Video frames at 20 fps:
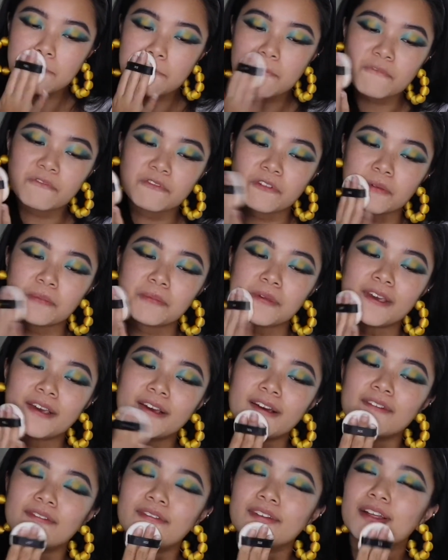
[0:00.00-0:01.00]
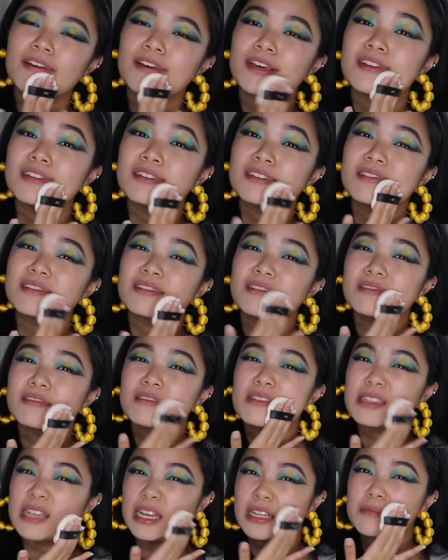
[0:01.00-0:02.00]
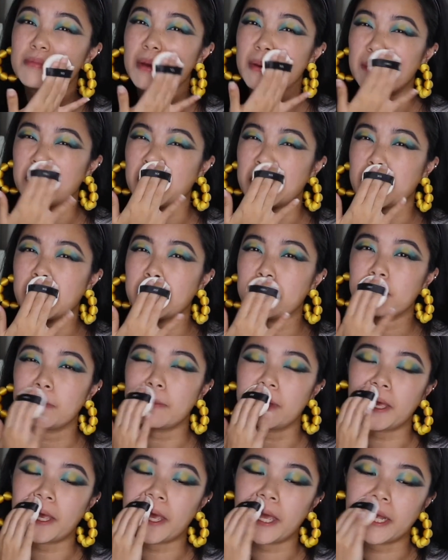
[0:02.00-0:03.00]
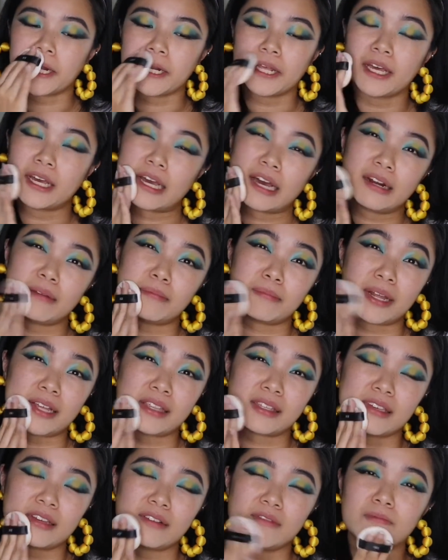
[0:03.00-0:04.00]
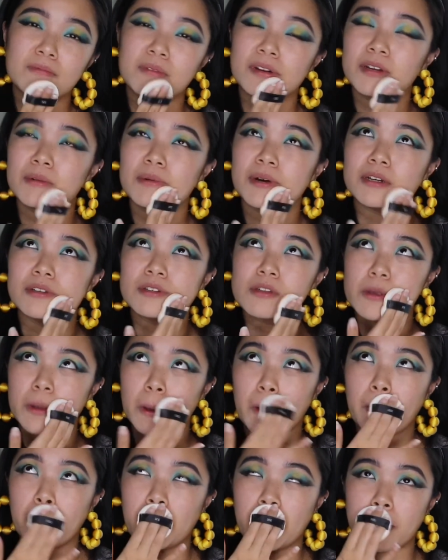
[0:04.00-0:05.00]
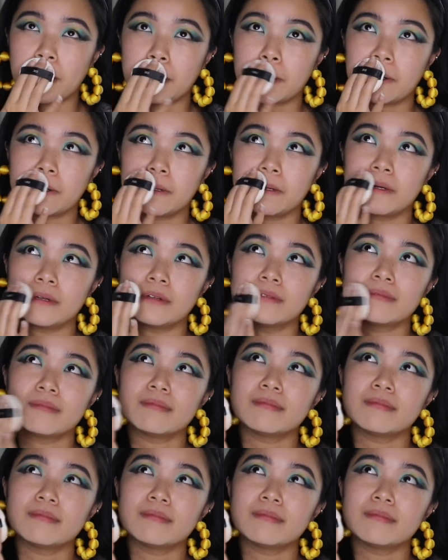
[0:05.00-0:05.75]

For me, I feel like it sets my makeup and it kind of blends in pretty well, so I don't